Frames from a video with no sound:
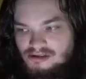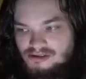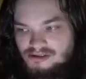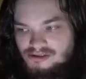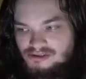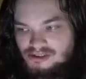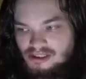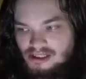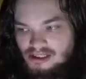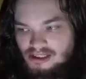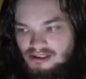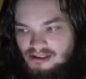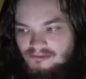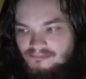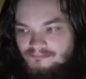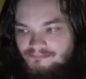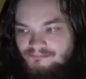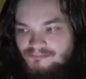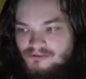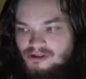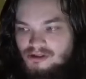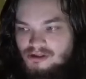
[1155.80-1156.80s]

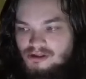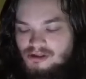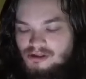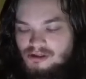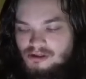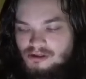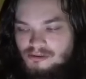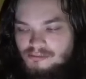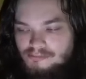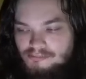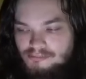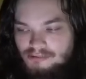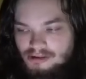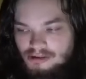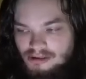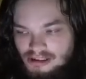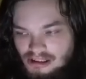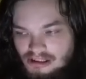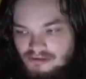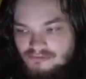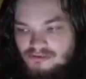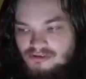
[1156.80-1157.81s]
saying,
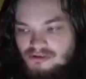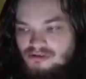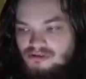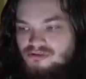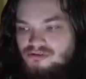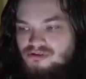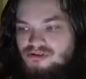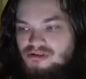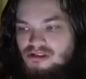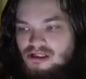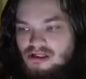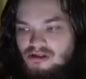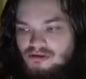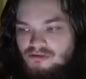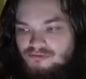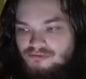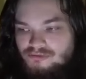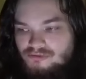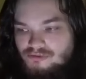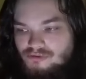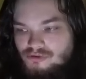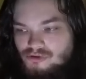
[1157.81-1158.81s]
"Believe in
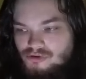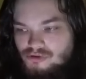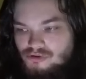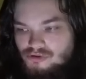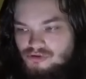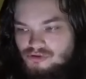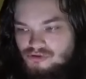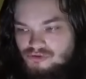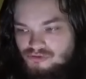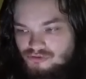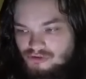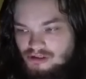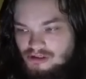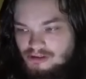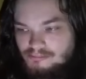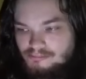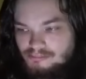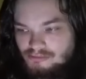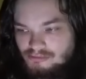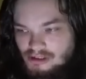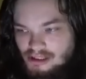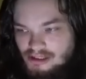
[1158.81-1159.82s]
yourself, dream
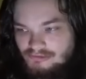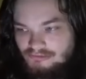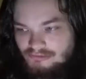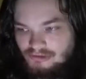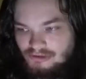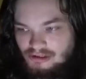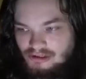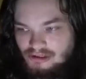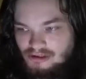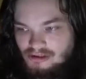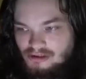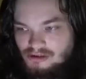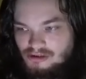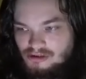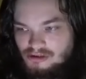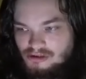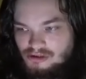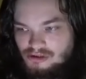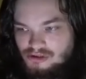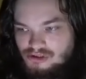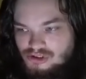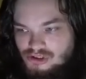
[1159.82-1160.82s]
bravely,
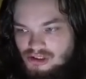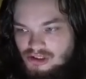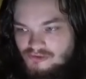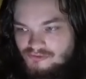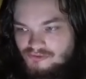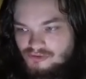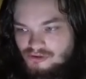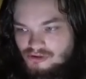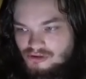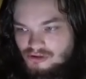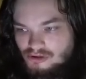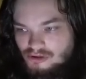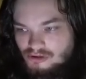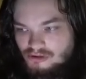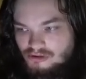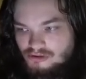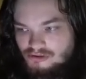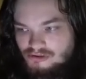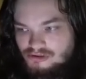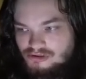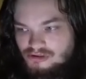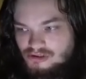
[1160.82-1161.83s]
achieve your
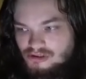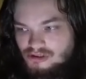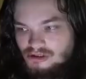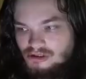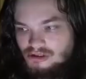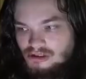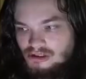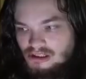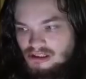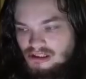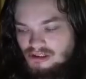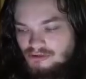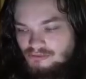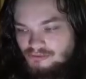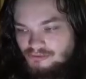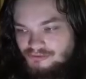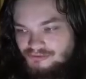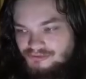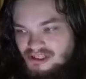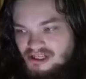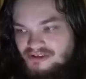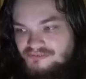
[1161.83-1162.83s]
goals, and you will
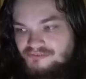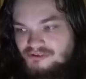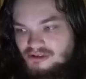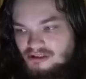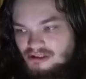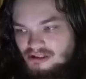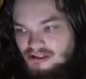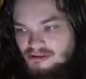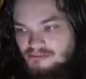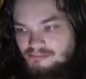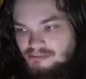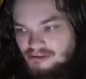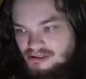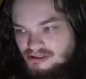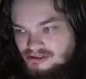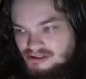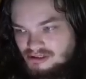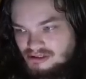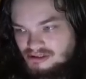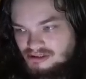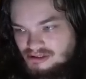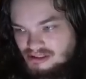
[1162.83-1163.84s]
definitely be
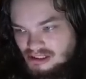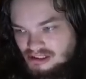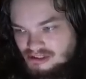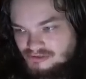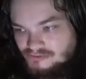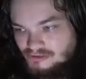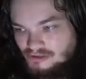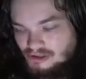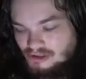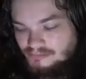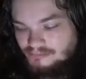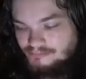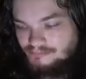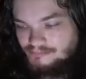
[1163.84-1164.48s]
successful."